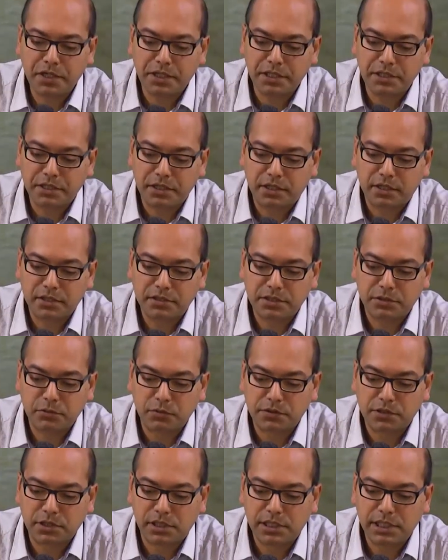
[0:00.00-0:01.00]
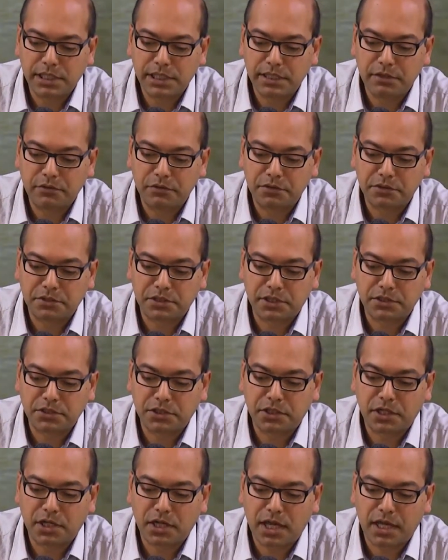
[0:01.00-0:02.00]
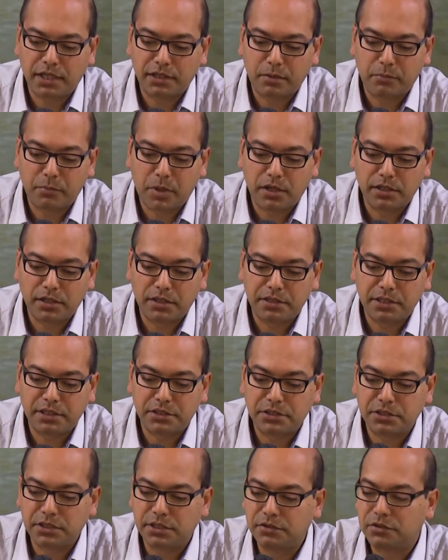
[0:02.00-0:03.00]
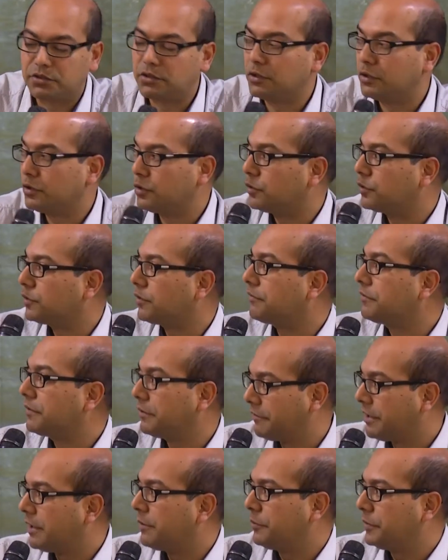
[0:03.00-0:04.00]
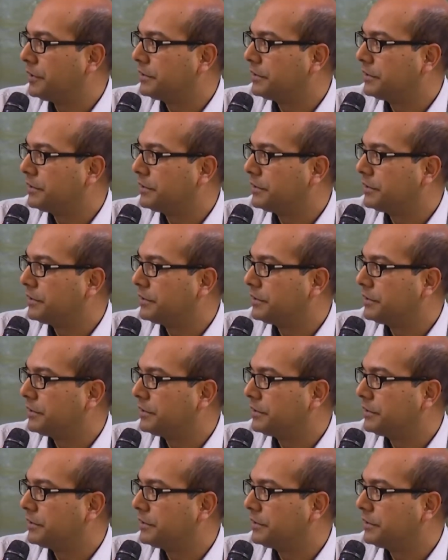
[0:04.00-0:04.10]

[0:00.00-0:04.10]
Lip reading: years, he was a leading researcher at the Bangladesh Institute of Development